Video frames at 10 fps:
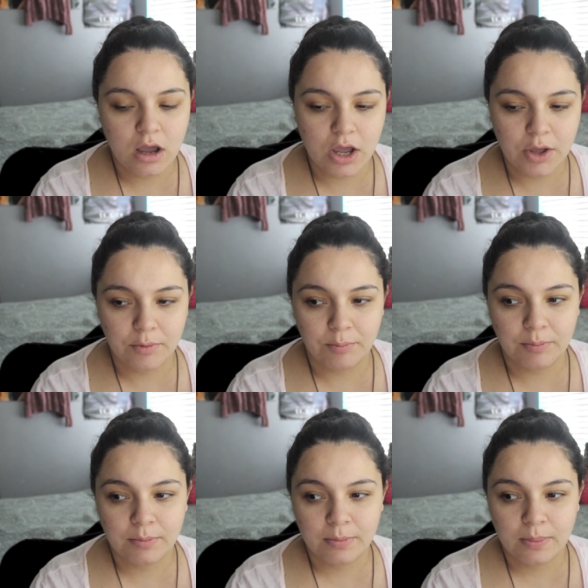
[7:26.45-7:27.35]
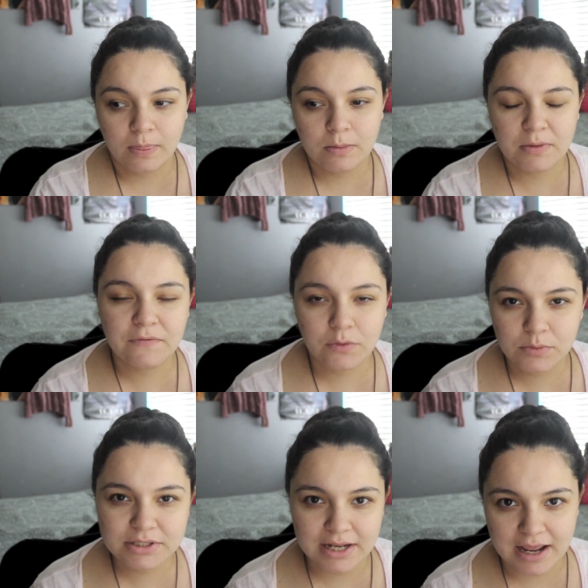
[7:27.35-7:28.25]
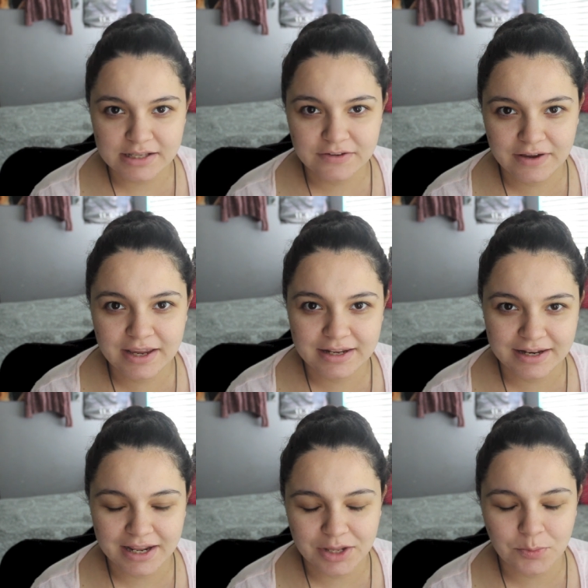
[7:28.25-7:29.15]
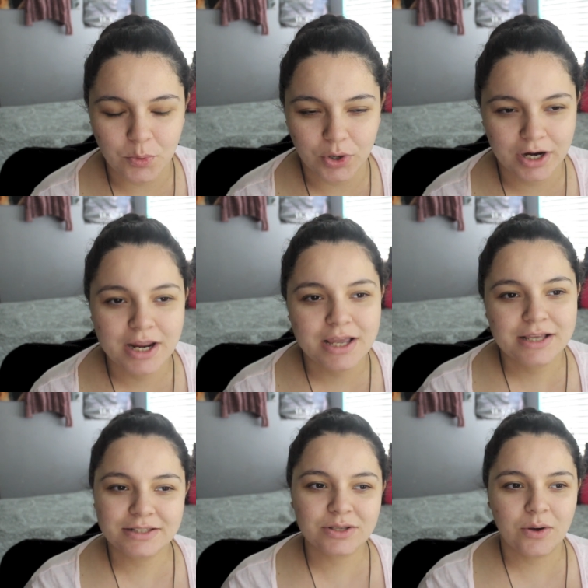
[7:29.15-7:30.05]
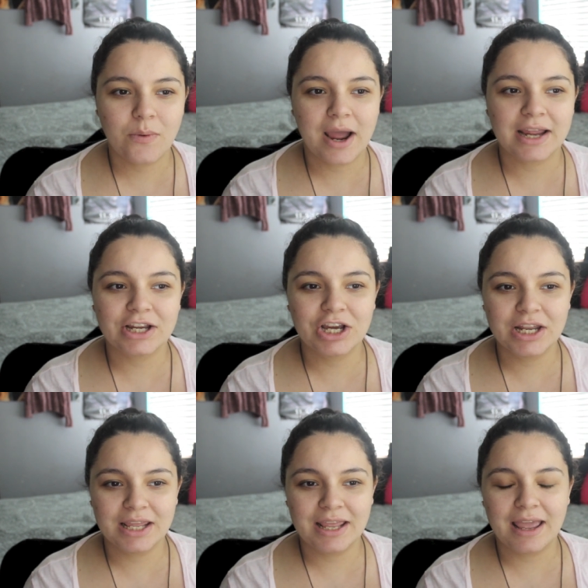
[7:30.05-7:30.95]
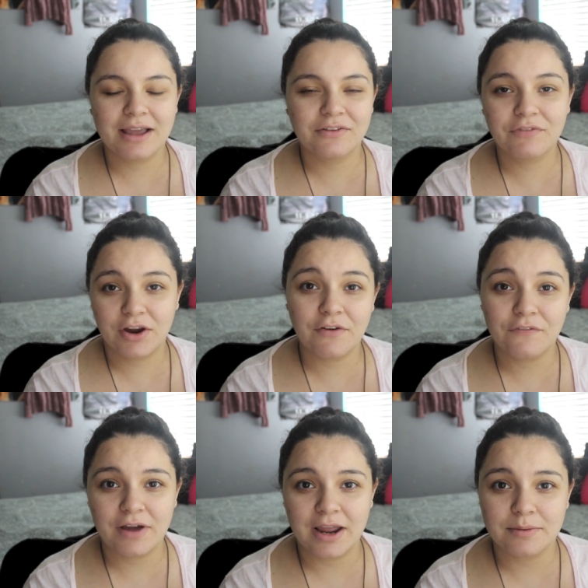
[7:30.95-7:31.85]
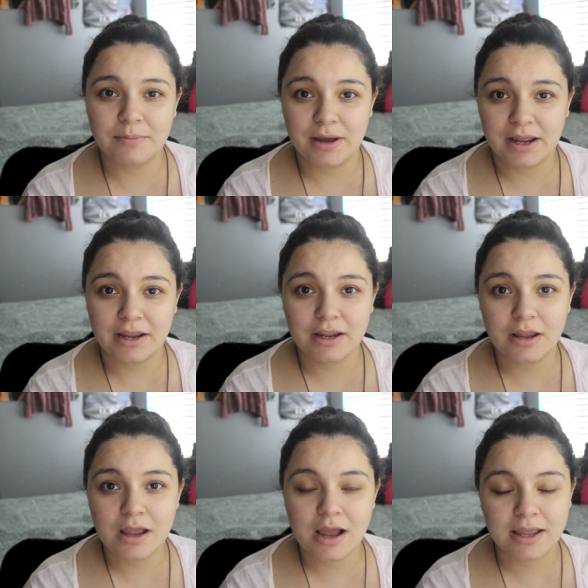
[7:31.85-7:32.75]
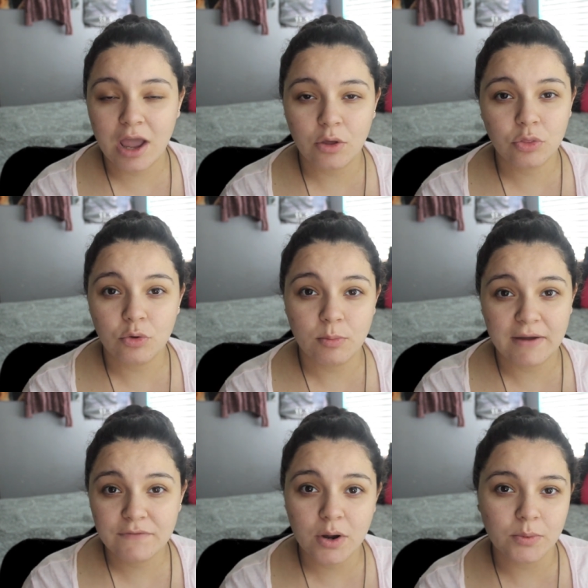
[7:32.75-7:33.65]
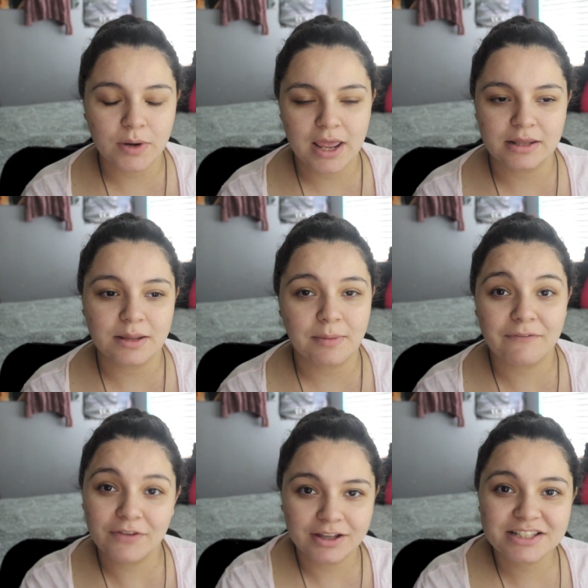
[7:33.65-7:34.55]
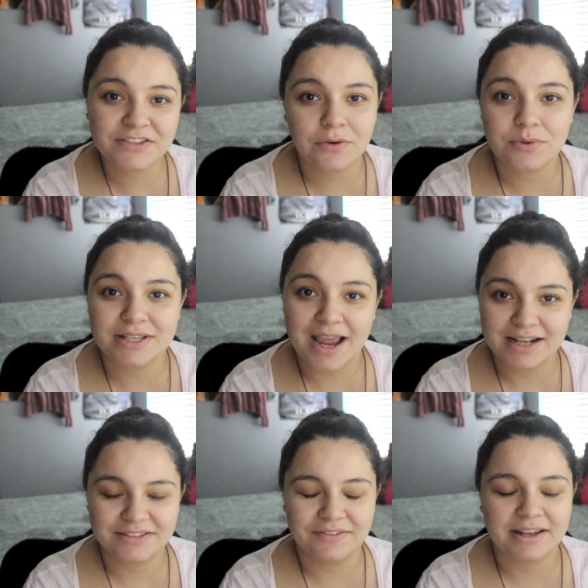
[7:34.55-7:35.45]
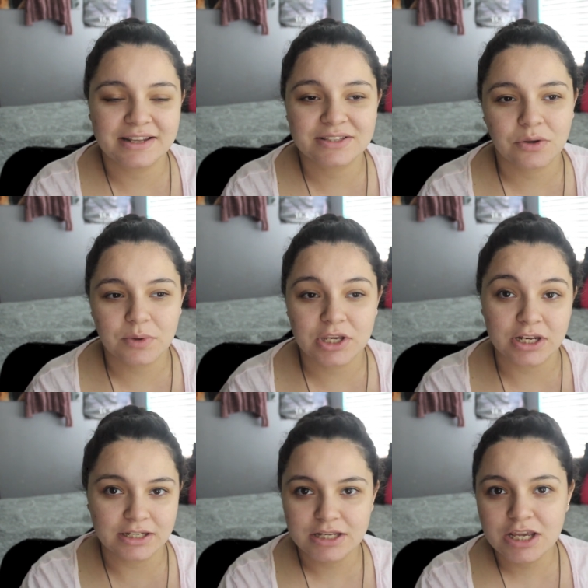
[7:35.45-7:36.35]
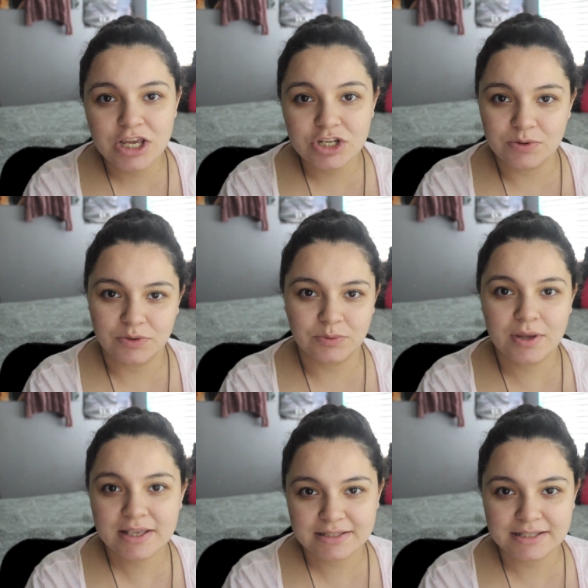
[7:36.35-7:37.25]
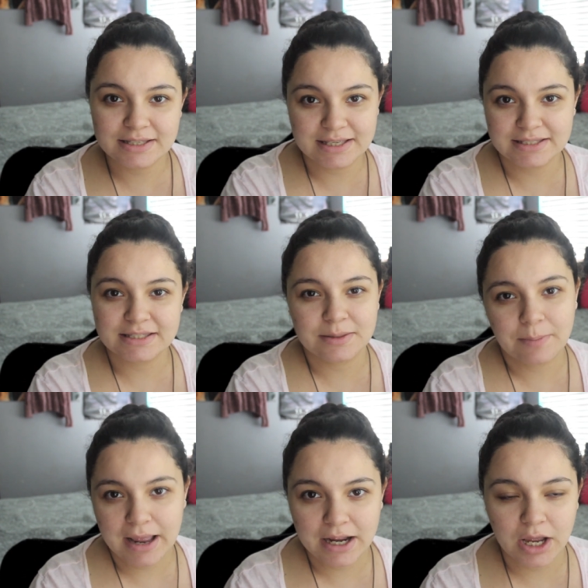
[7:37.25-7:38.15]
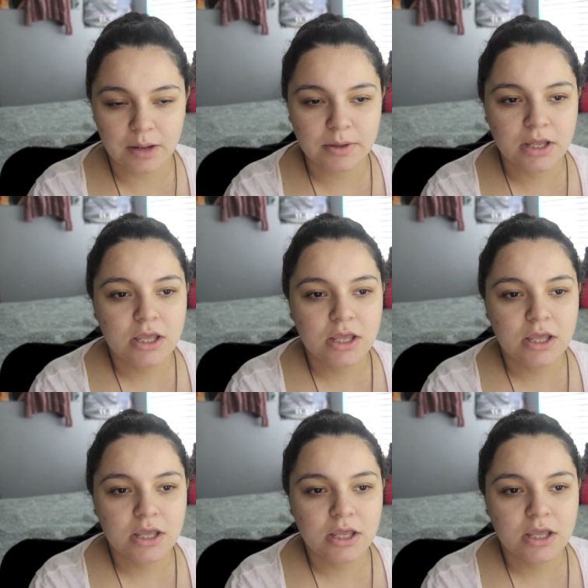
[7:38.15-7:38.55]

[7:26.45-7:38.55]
Um, my phone wasn't activated anymore, so I couldn't verify my account through my phone, and then my fiance's phone wasn't activated, so we couldn't do it through his because his is the backup.